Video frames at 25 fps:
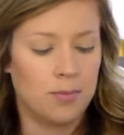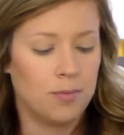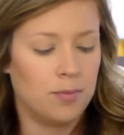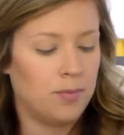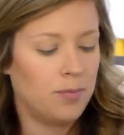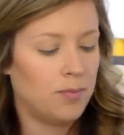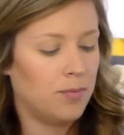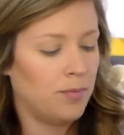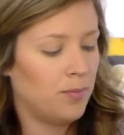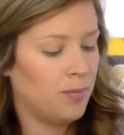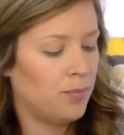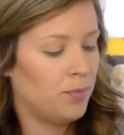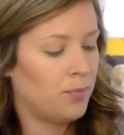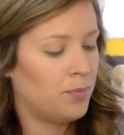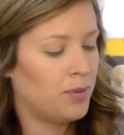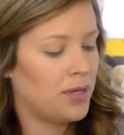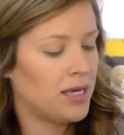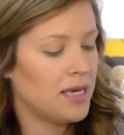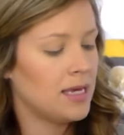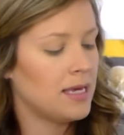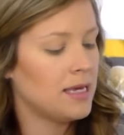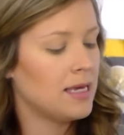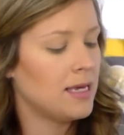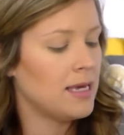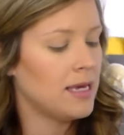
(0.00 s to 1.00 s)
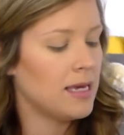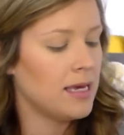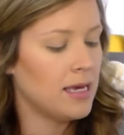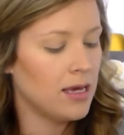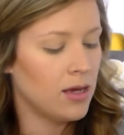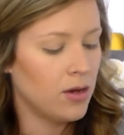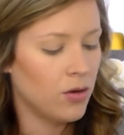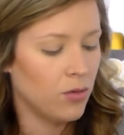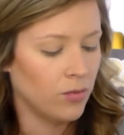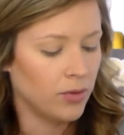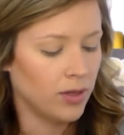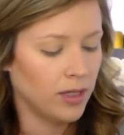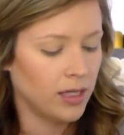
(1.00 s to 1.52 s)
a
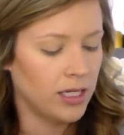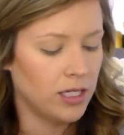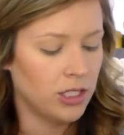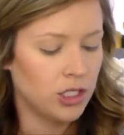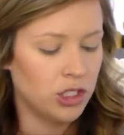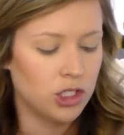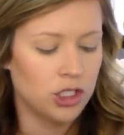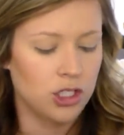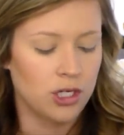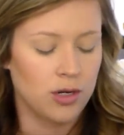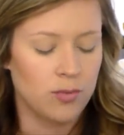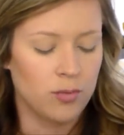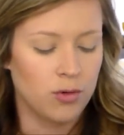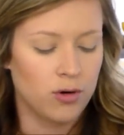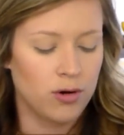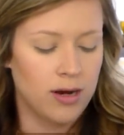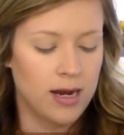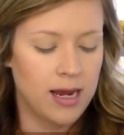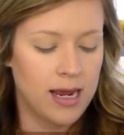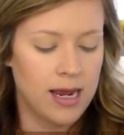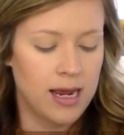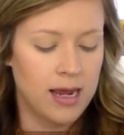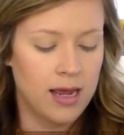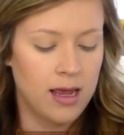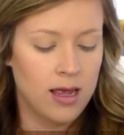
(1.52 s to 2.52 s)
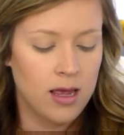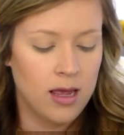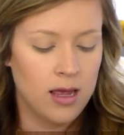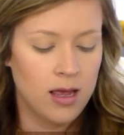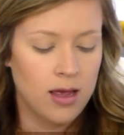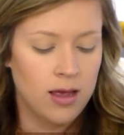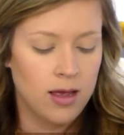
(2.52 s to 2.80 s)
pinky, really shimmery